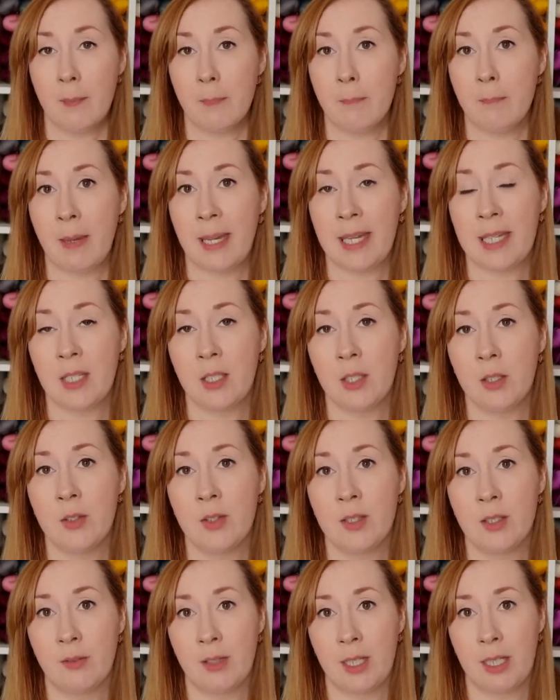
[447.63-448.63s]
make
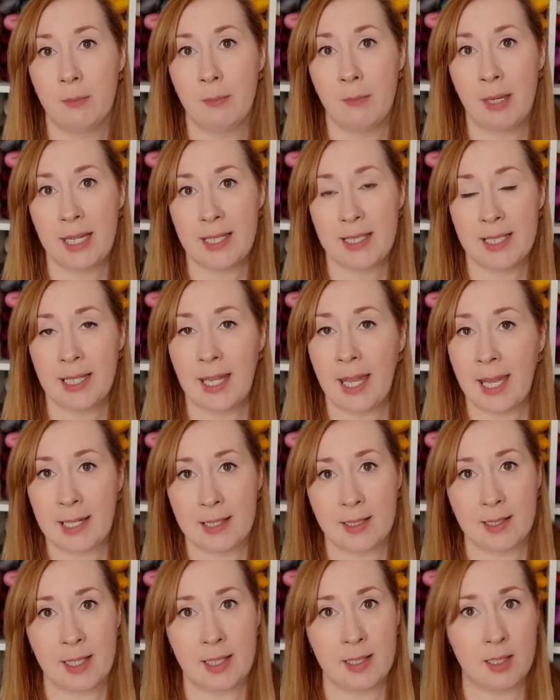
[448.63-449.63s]
use of the amazing
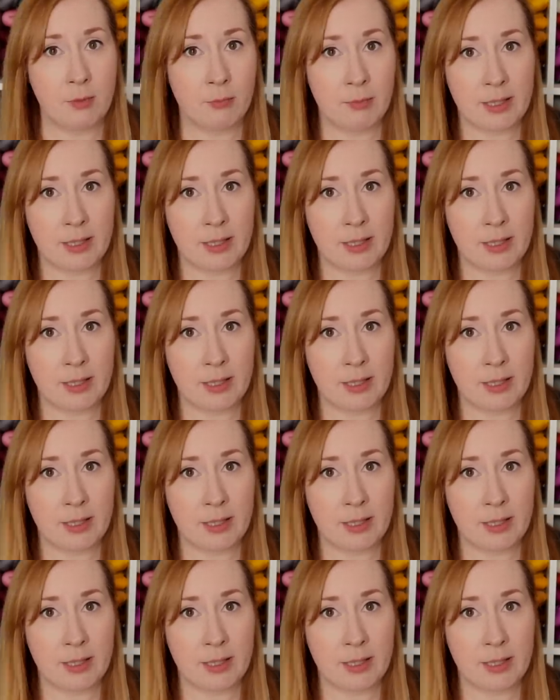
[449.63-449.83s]
assets